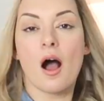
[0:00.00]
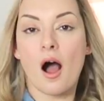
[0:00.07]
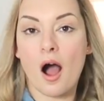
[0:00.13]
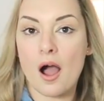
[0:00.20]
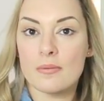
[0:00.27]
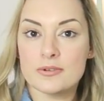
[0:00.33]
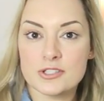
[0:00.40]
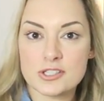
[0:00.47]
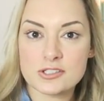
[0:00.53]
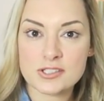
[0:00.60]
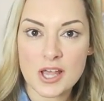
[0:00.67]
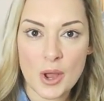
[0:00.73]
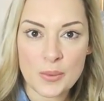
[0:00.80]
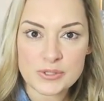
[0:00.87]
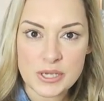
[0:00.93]
I was just
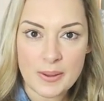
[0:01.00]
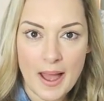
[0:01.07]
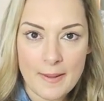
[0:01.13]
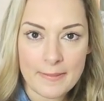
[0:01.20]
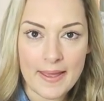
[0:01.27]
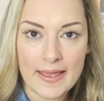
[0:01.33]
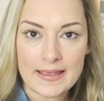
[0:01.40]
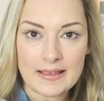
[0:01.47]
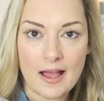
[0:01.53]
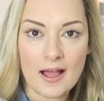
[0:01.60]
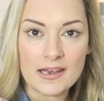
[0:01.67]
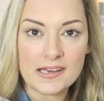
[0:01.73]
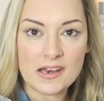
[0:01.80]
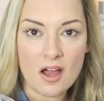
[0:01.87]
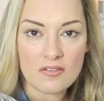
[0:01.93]
so, so happy.
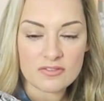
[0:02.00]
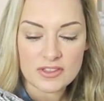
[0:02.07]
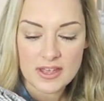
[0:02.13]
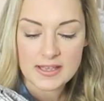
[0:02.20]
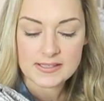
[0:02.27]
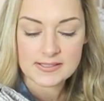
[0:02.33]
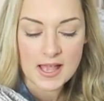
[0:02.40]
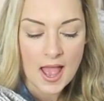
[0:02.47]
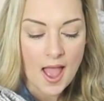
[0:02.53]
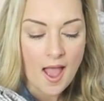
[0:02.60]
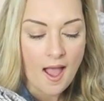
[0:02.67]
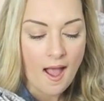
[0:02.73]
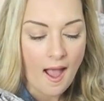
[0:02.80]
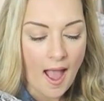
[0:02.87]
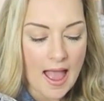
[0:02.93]
I love this.
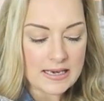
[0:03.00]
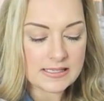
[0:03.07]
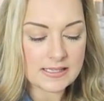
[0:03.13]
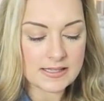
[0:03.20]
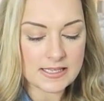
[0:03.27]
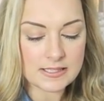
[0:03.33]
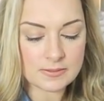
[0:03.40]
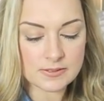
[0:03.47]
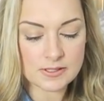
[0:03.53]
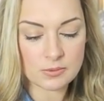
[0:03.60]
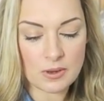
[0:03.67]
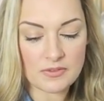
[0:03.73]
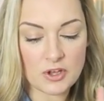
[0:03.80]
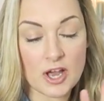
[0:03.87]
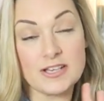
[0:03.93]
And this was the
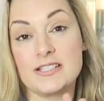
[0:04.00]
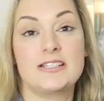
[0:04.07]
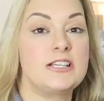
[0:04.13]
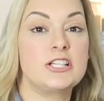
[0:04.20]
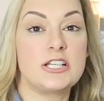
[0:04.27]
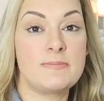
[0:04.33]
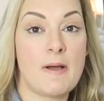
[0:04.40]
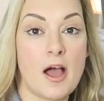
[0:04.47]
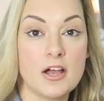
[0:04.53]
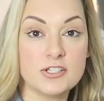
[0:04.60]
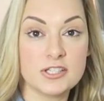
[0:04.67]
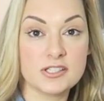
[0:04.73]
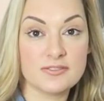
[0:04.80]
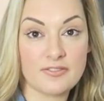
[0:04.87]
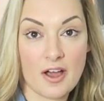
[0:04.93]
one that I'd initially
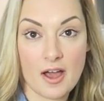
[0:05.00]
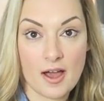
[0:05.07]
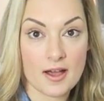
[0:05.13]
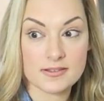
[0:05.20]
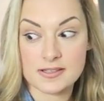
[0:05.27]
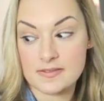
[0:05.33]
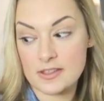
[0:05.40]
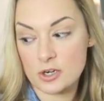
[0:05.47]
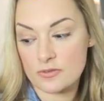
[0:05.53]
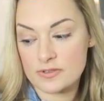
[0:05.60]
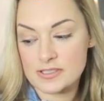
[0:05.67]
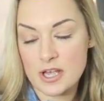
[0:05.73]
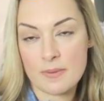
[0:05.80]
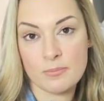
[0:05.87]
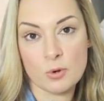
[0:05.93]
purchased first. And then
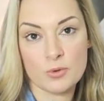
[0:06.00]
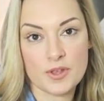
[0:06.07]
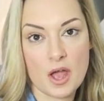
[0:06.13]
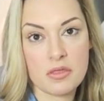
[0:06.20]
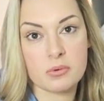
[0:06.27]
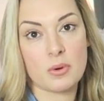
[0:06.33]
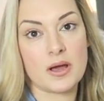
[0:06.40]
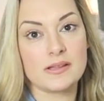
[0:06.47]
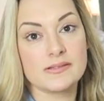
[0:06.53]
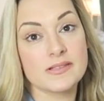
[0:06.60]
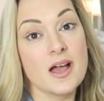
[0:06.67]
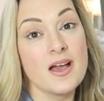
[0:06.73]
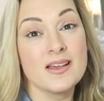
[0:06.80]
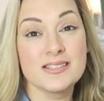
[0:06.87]
obviously I bought the other ones.